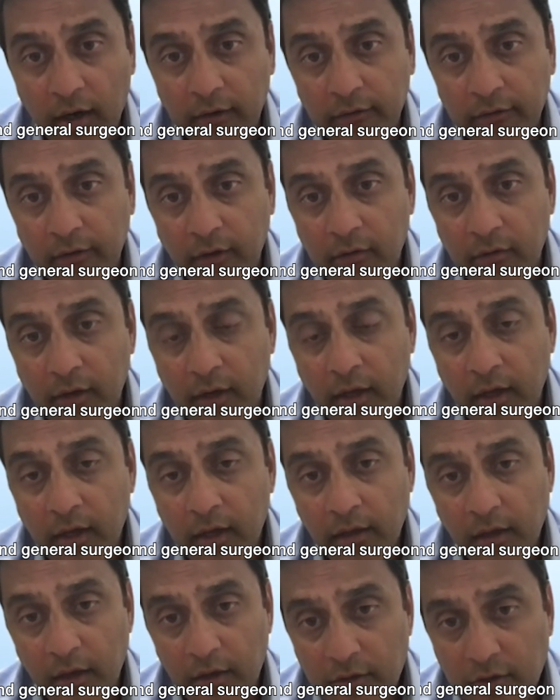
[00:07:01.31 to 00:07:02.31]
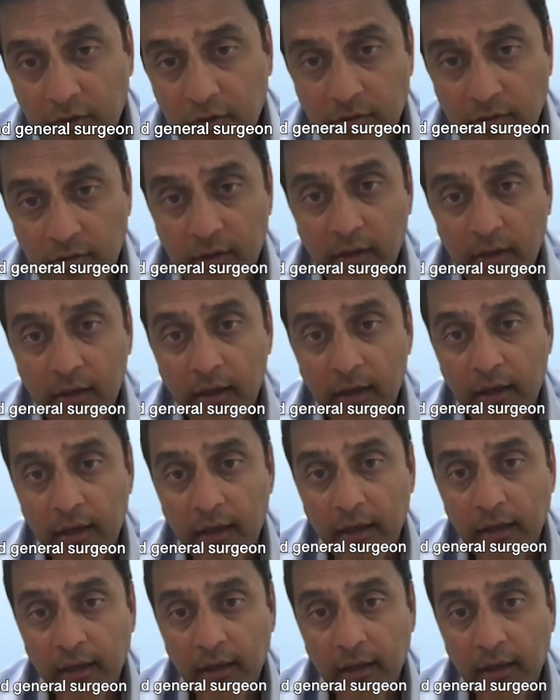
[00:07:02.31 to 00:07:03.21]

So go to